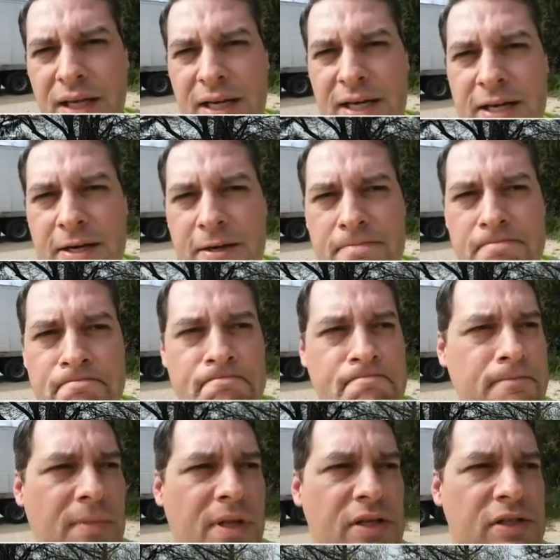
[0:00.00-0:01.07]
Um,
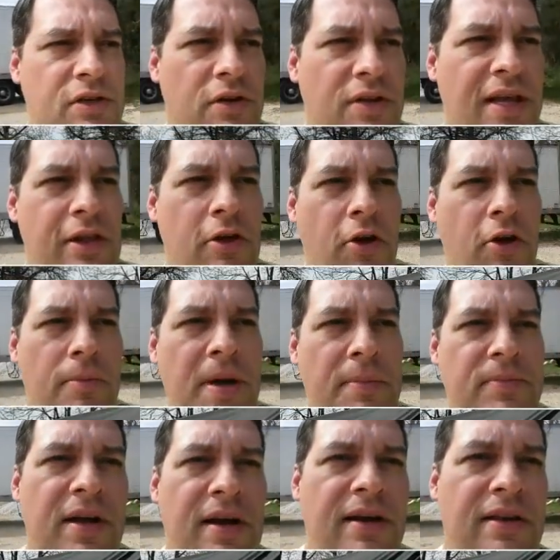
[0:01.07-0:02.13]
so they load them up
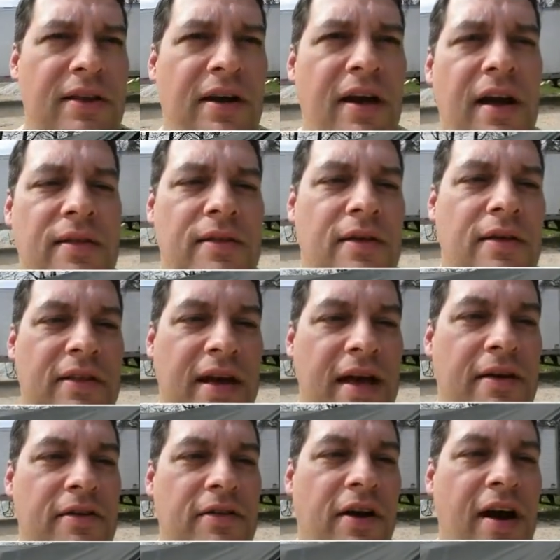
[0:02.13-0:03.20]
there and they're
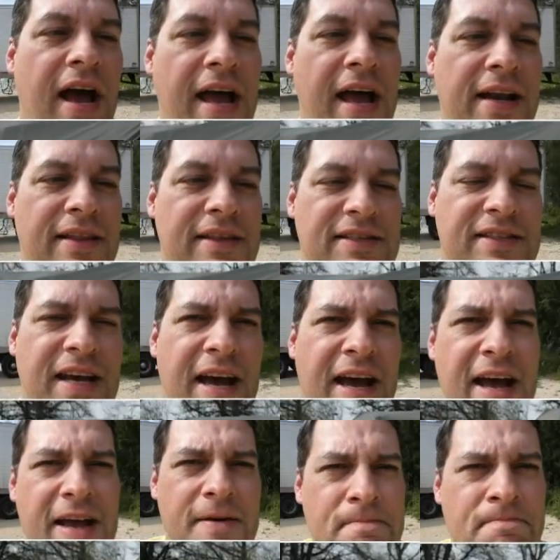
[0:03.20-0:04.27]
they their eye to the
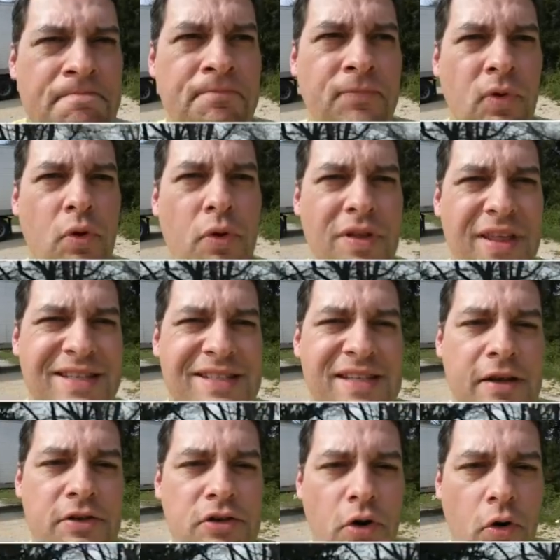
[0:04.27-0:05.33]
sky or the
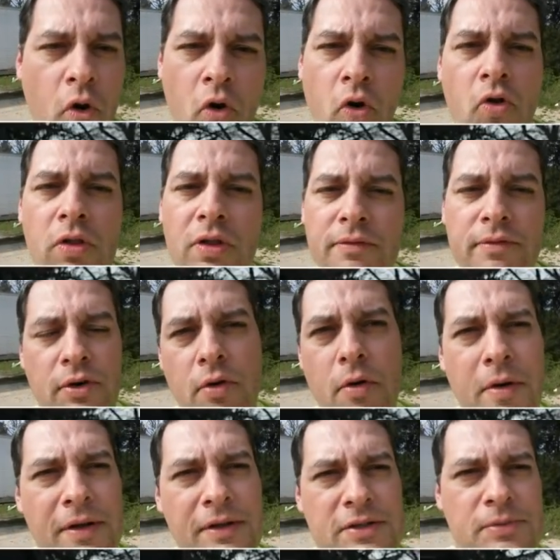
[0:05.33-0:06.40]
center hole of the
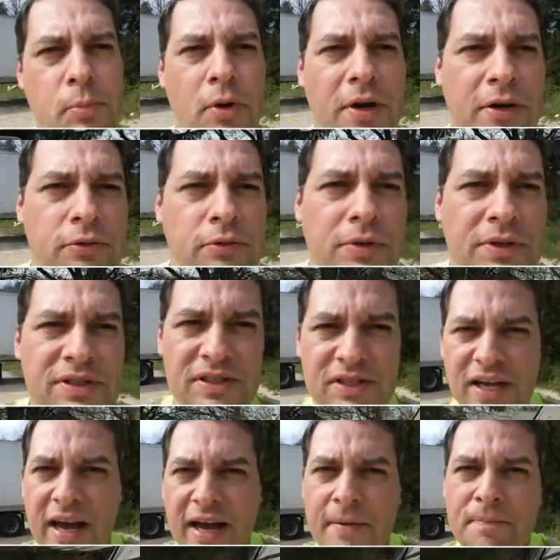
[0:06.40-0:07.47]
coil is pointed towards the
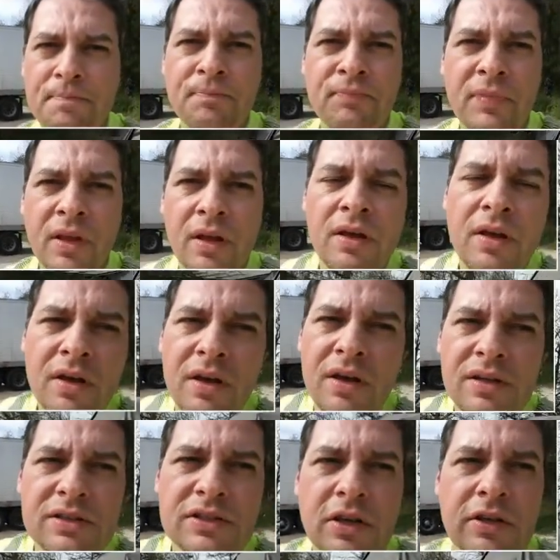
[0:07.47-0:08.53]
sky.
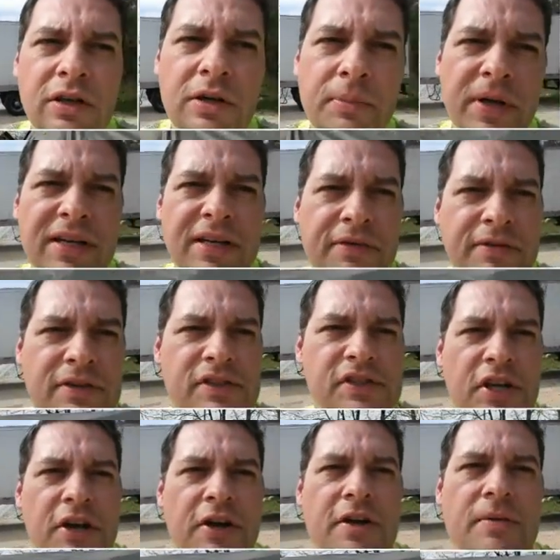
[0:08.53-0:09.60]
So a little bit different
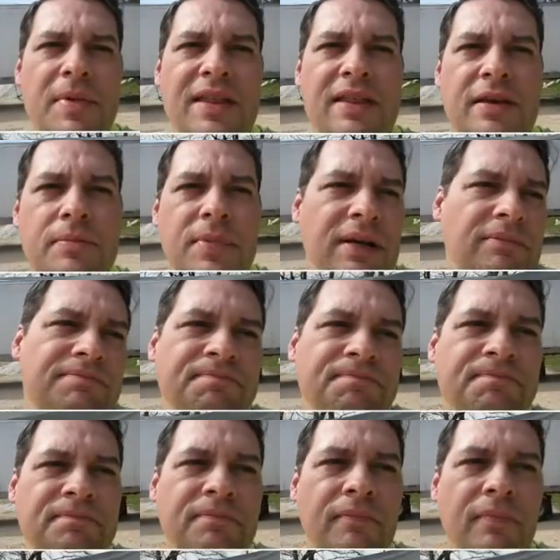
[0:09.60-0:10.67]
securing method, but
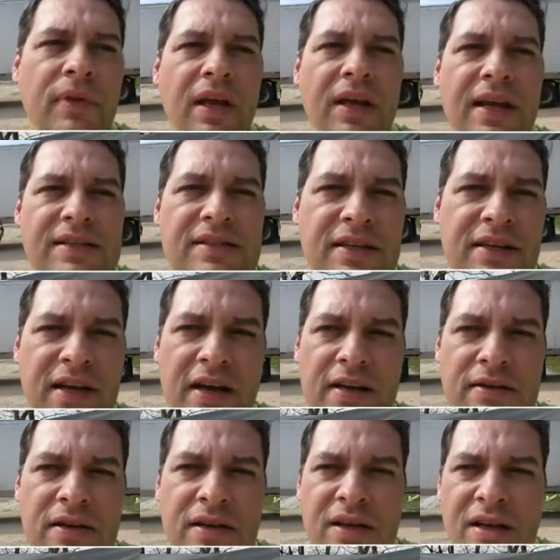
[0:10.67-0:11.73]
it gets it done.